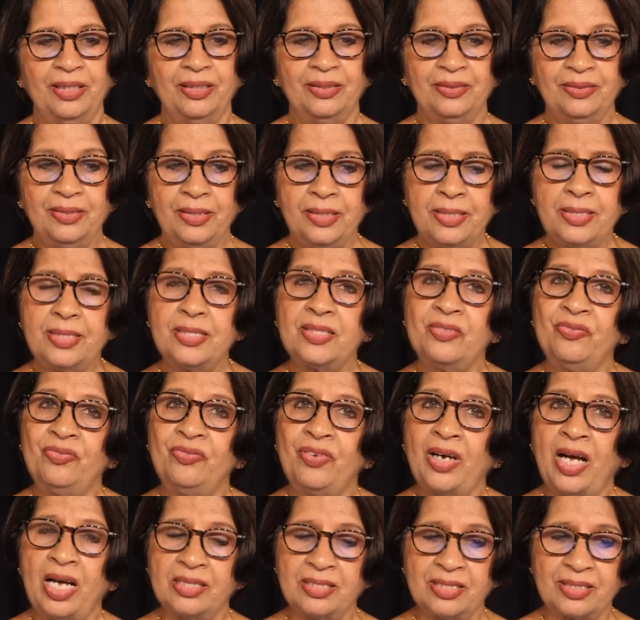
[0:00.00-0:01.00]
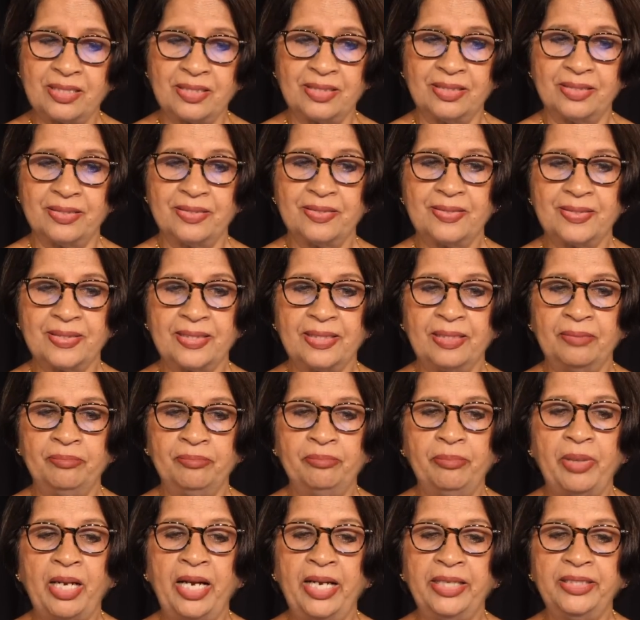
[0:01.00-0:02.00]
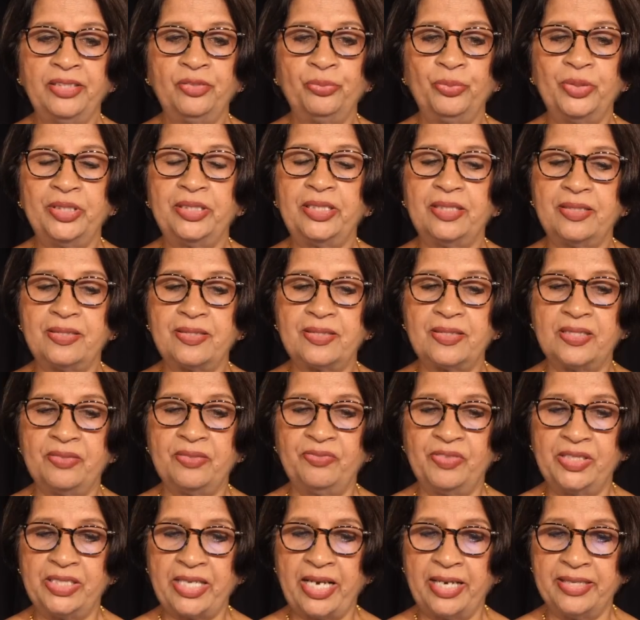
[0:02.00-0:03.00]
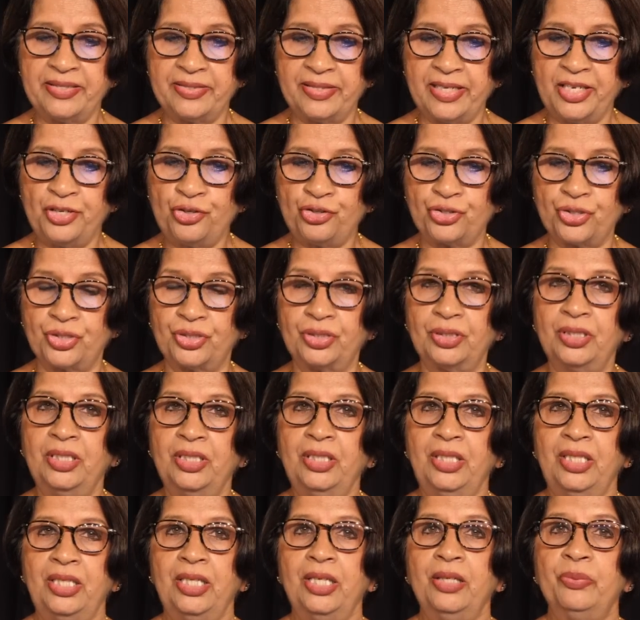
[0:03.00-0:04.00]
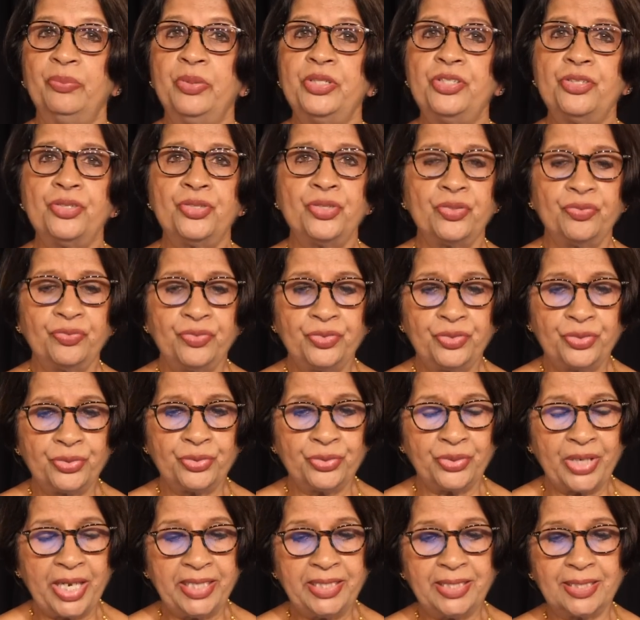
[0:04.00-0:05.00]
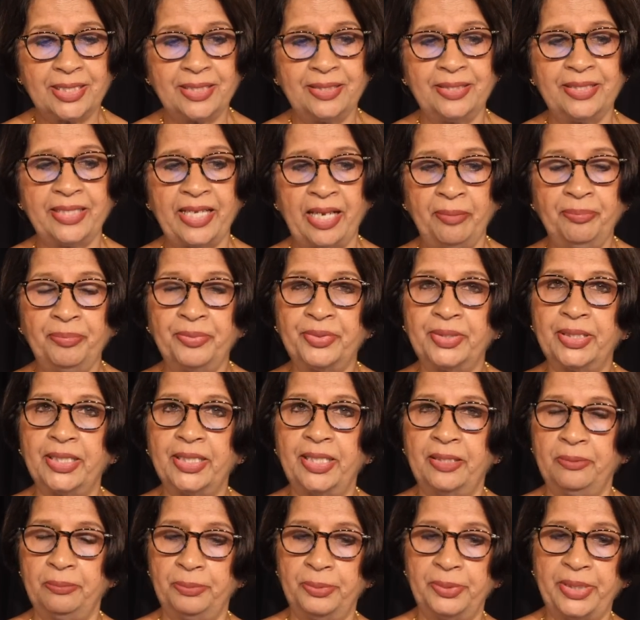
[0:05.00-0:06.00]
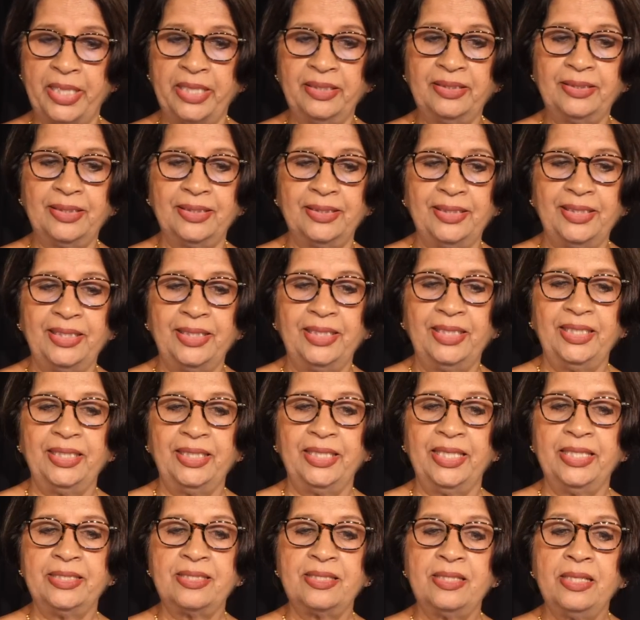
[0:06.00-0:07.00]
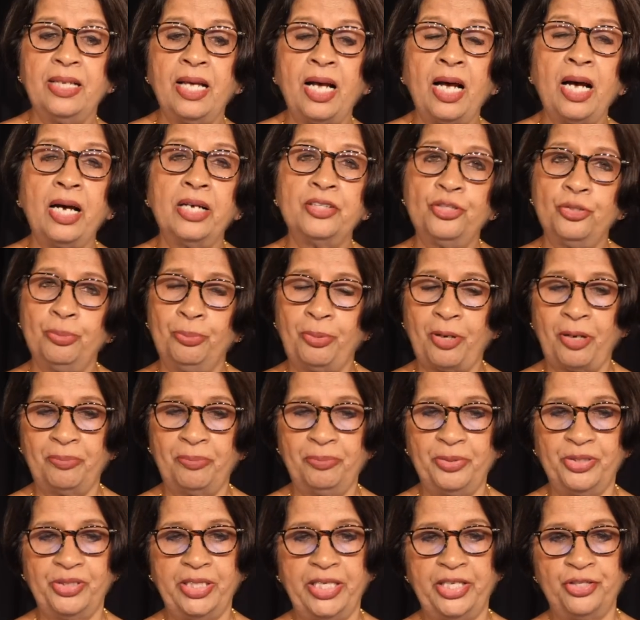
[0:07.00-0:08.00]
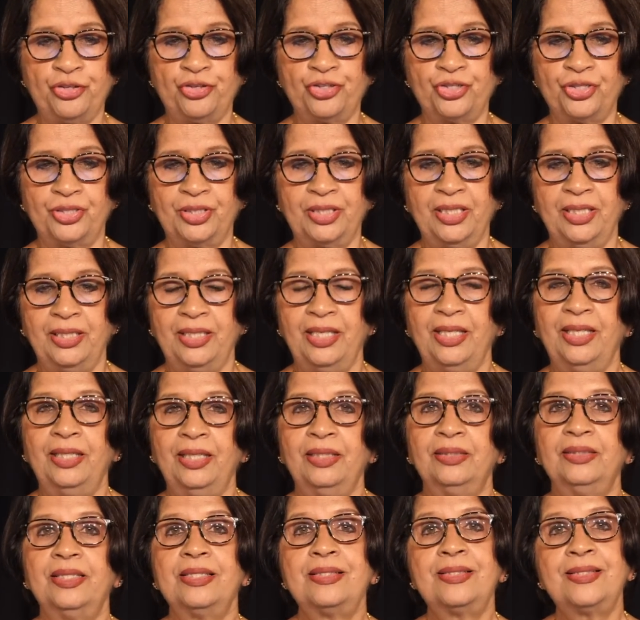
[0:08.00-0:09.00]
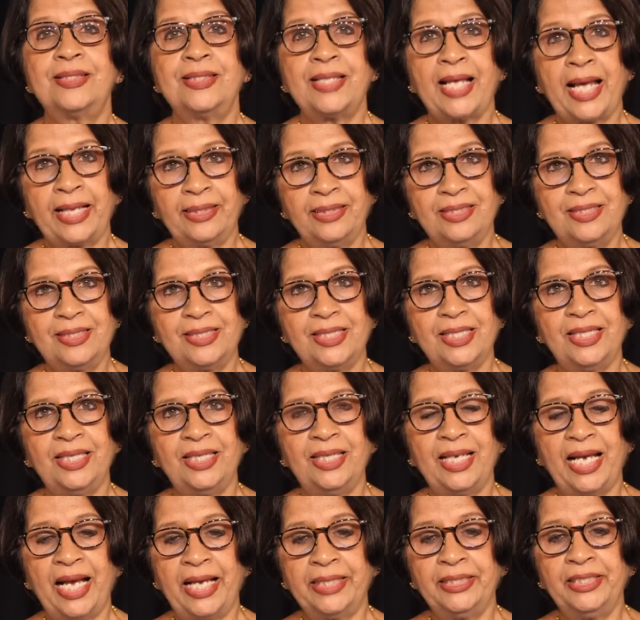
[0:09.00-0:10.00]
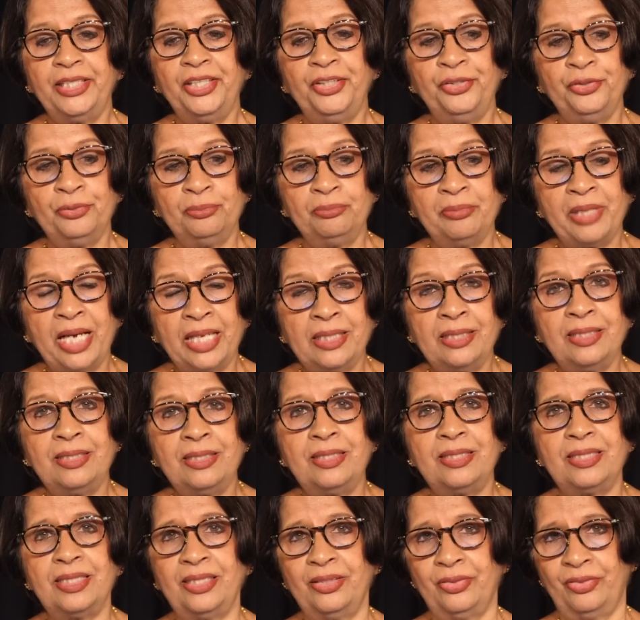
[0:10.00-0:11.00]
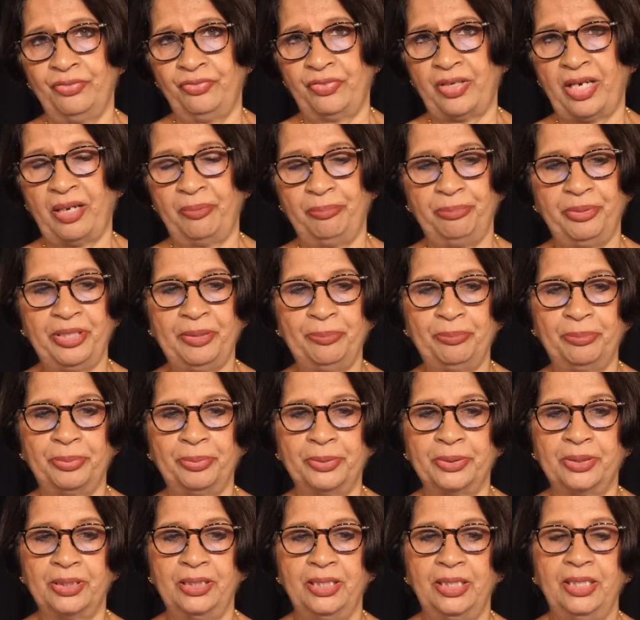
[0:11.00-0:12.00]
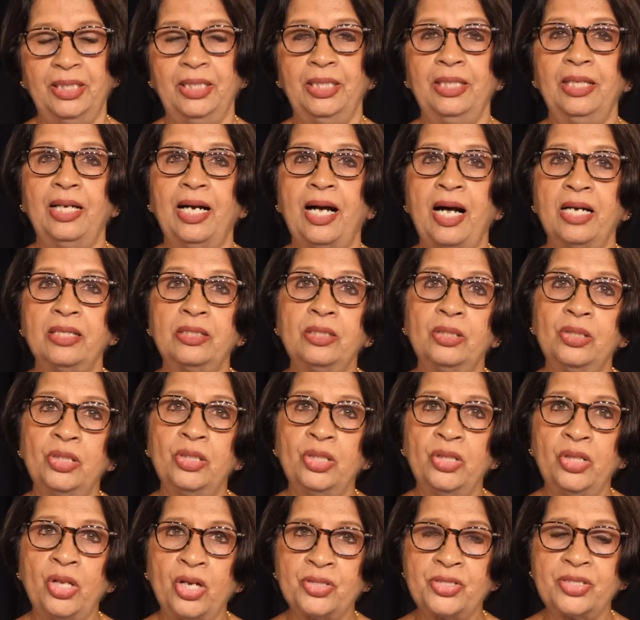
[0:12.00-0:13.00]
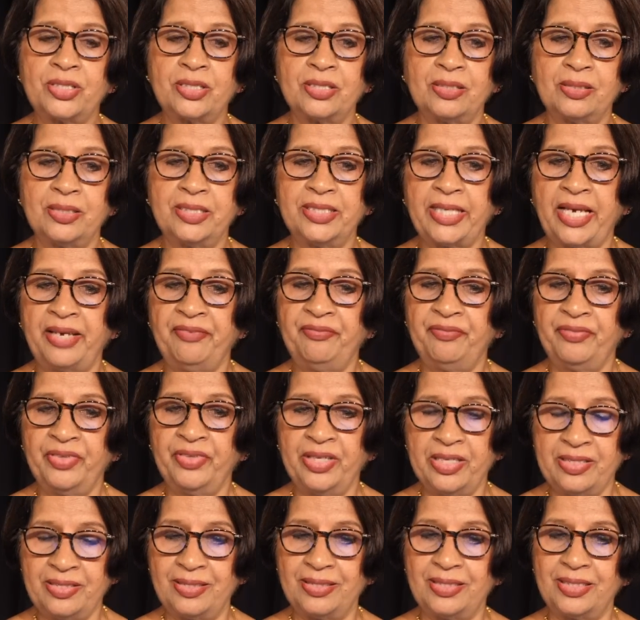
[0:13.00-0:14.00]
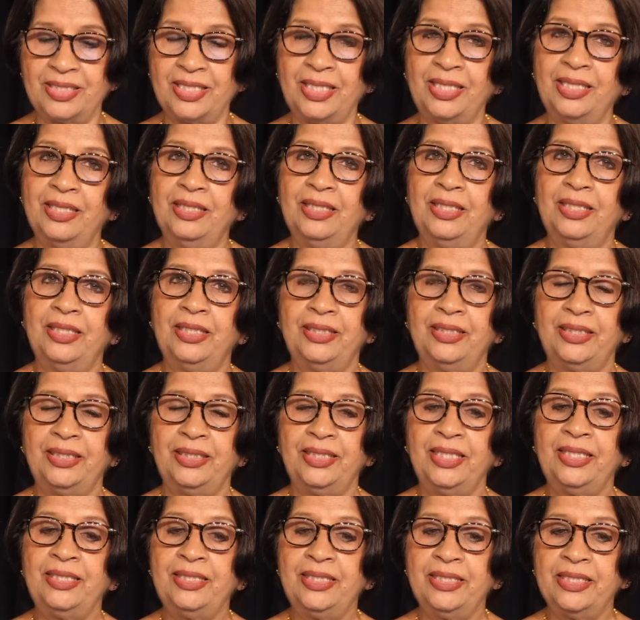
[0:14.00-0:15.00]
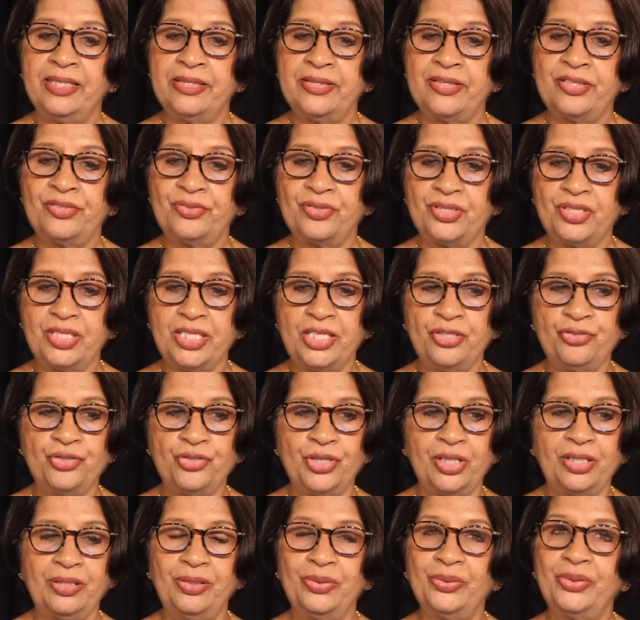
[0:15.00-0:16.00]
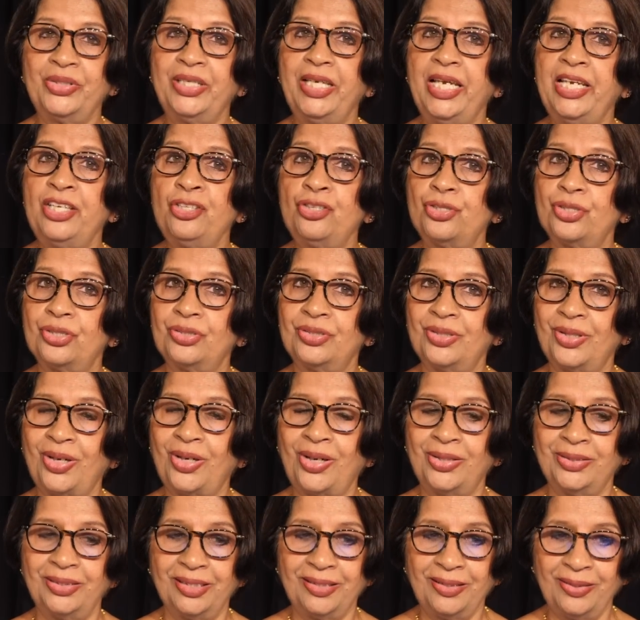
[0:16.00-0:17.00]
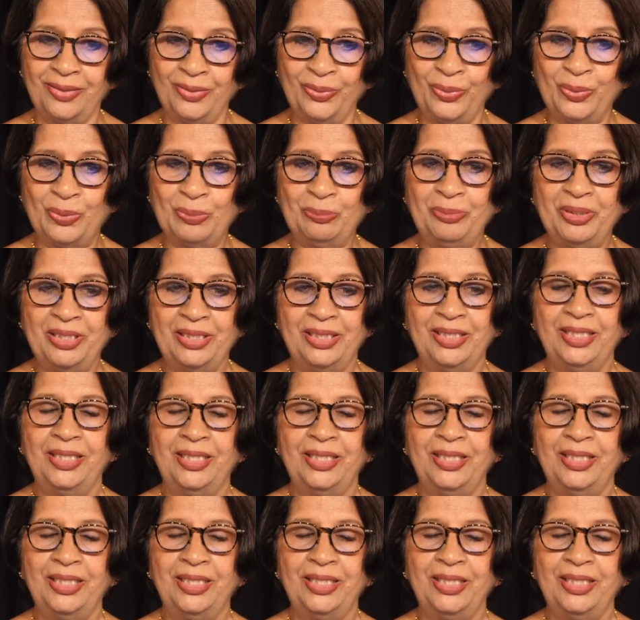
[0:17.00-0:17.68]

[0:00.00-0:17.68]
This vastness, combined with its civilization, which is of great depth and breadth, its large population, the sanity and humanity of our people, our colossal diversity, India's strategic location on the globe,